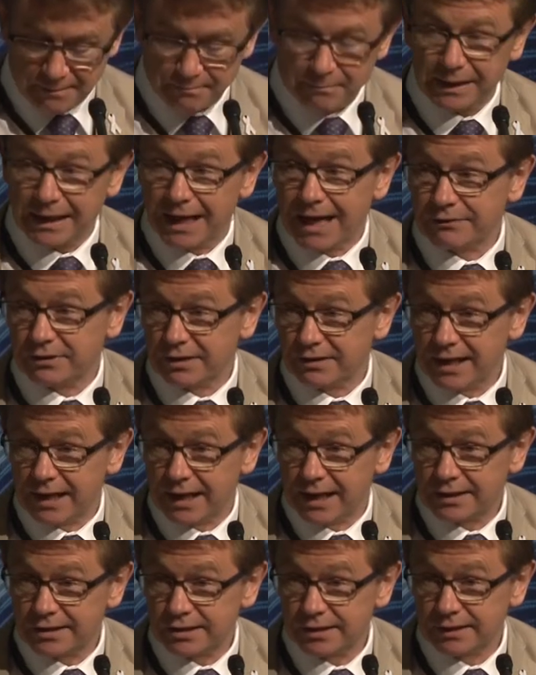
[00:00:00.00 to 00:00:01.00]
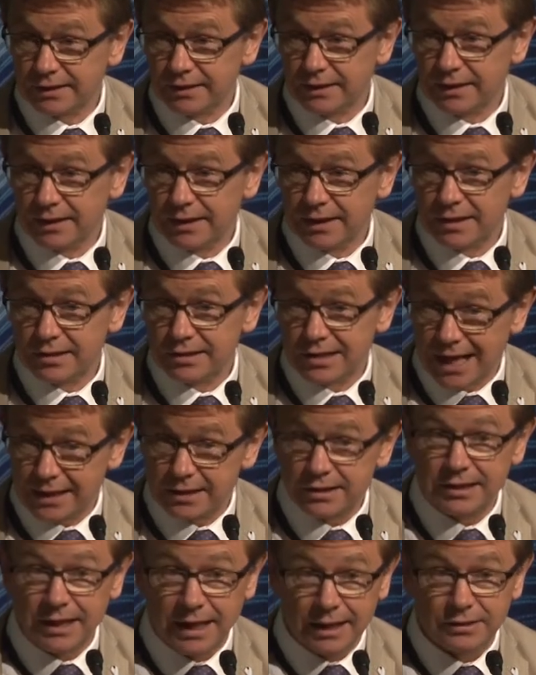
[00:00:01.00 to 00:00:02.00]
But after that, data
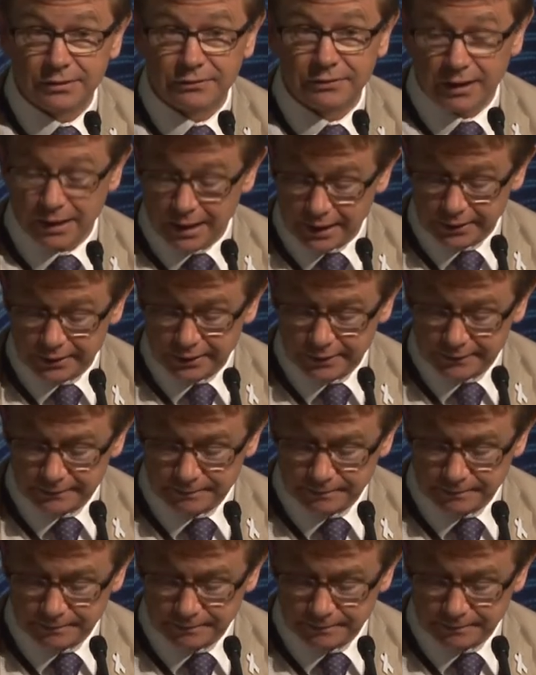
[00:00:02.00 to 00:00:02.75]
is hard to find.